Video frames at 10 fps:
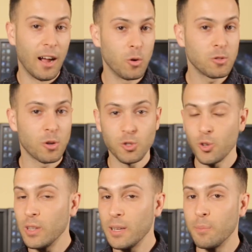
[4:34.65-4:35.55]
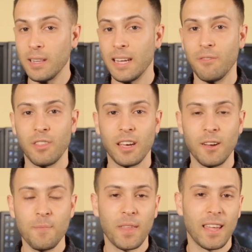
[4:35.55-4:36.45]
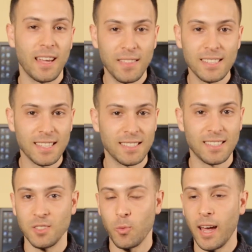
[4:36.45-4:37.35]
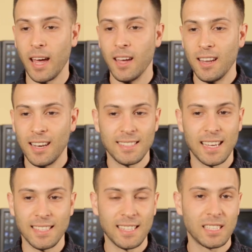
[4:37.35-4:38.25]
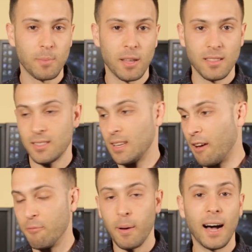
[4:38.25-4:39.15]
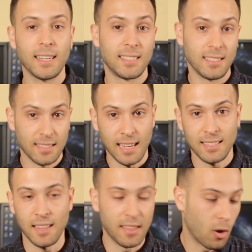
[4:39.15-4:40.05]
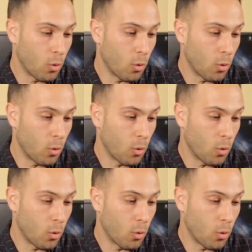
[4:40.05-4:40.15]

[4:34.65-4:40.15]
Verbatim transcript: I also truly believe that in this instance, where let's say six months have passed since they said,